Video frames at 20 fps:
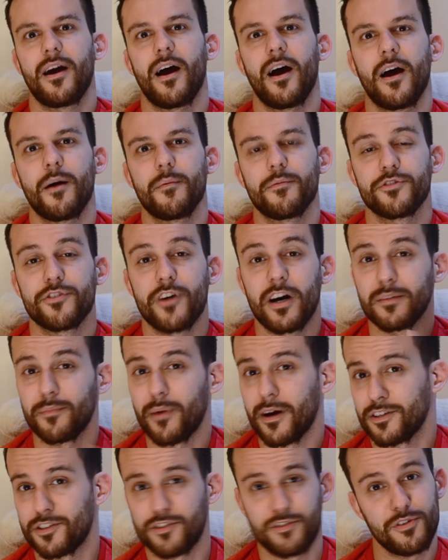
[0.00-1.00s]
um, run
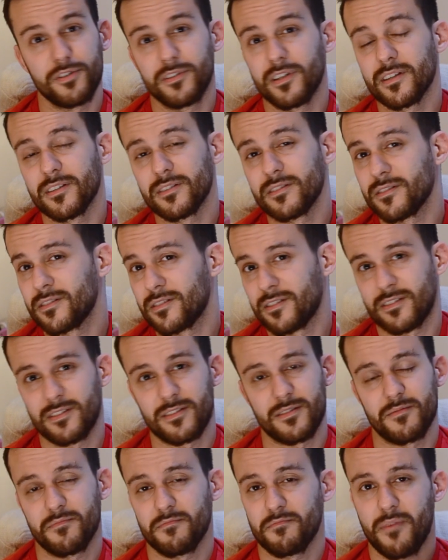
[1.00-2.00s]
by students,
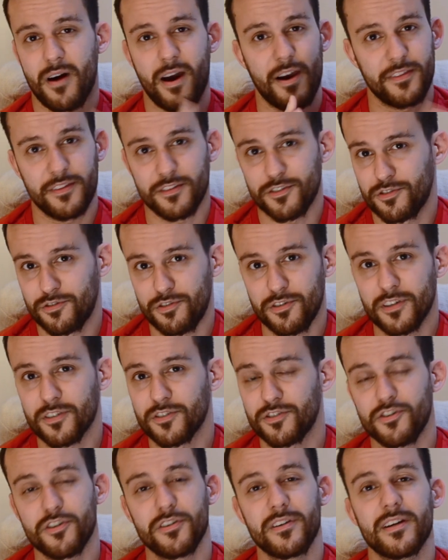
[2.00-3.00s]
by the
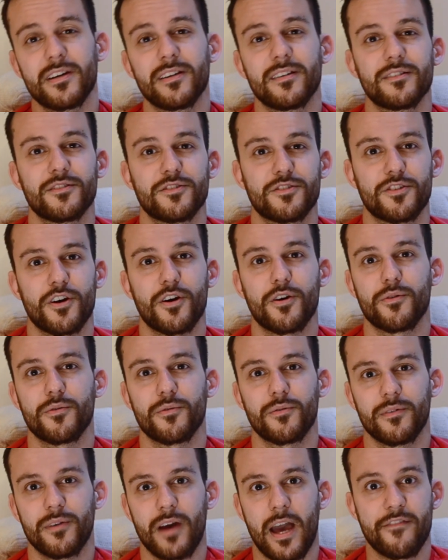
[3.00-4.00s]
Students' Union.
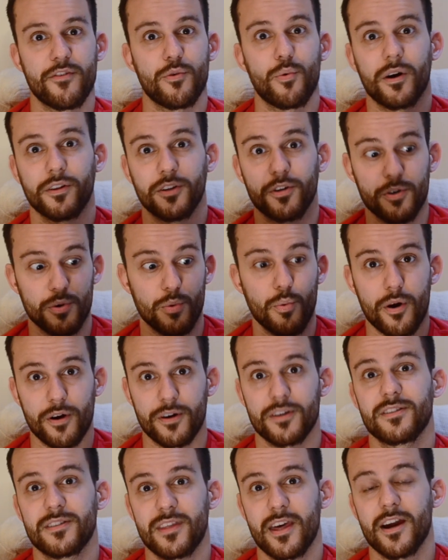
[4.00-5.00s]
So everyone who
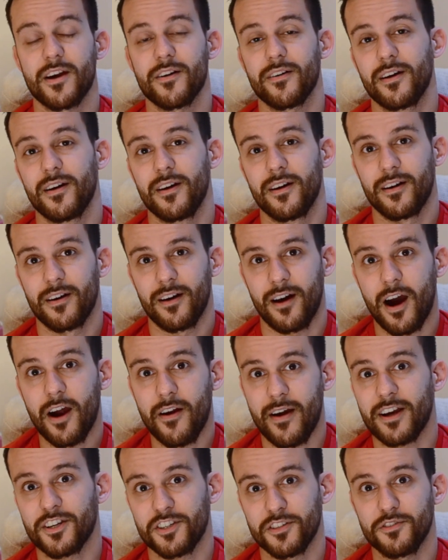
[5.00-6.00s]
works there
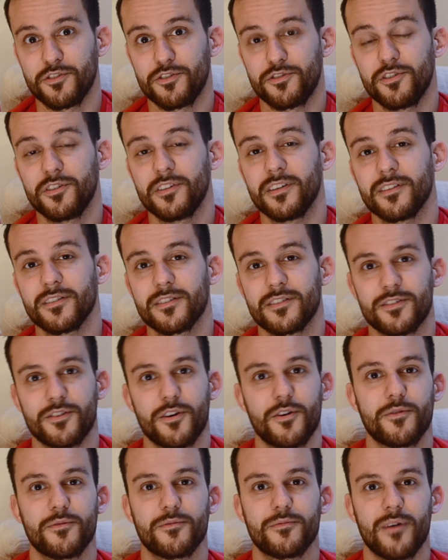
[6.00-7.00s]
are actually students.
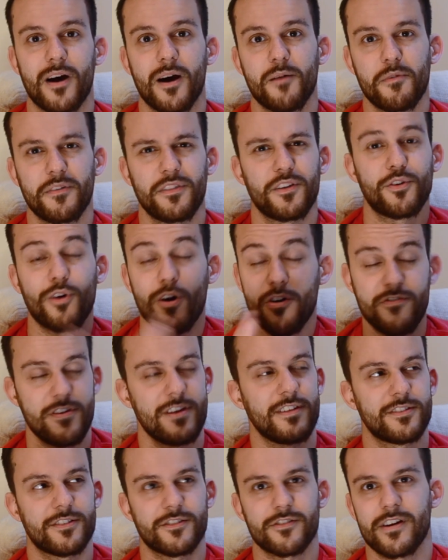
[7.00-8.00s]
So, um, but the
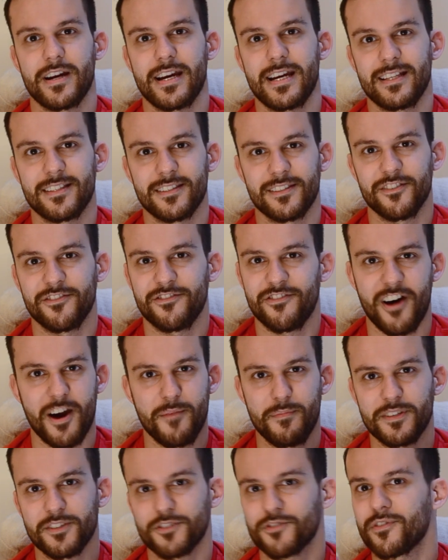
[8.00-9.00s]
coffee is great, the
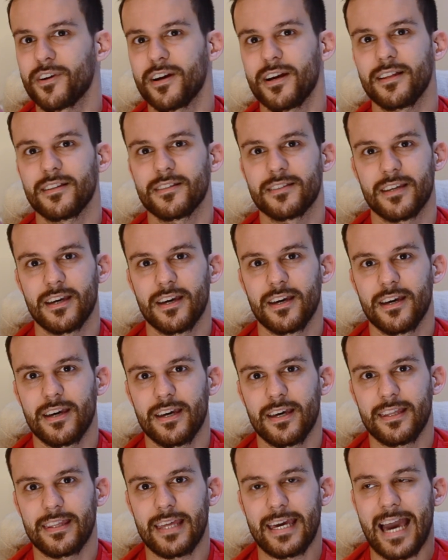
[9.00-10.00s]
vibe is great.
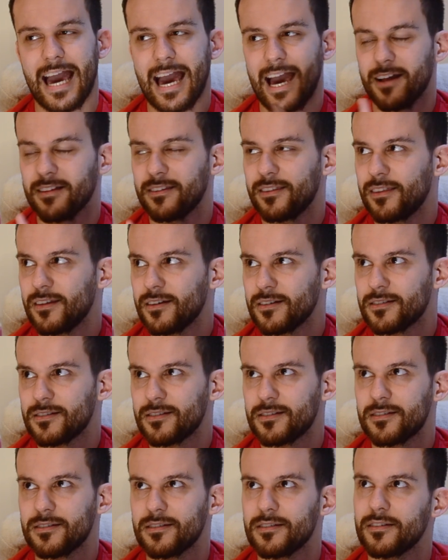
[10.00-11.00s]
They had this
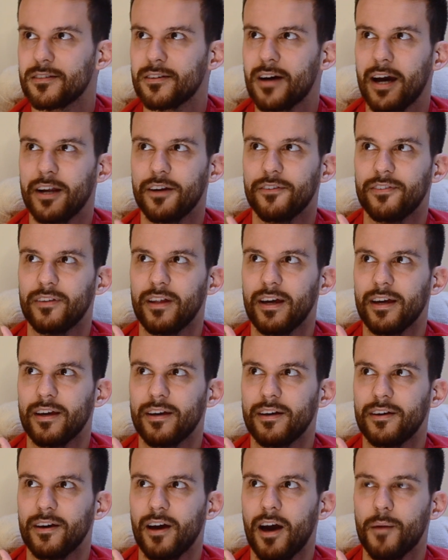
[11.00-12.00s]
kind of
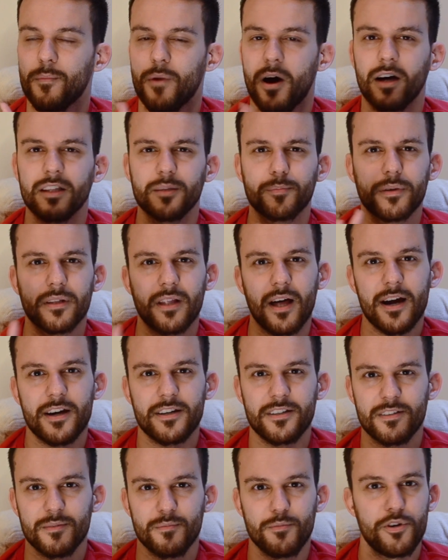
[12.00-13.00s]
like um,
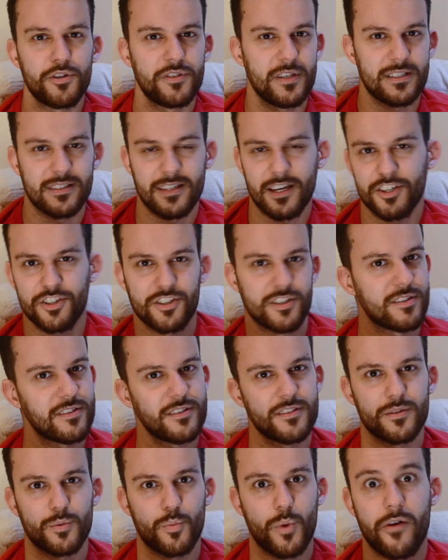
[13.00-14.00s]
unplugged music
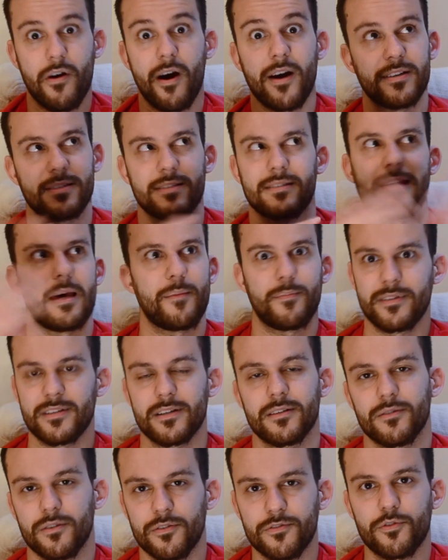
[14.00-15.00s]
sessions where I stepped
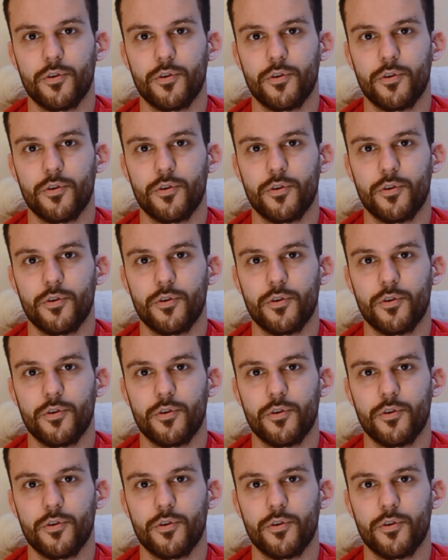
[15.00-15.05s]
in, of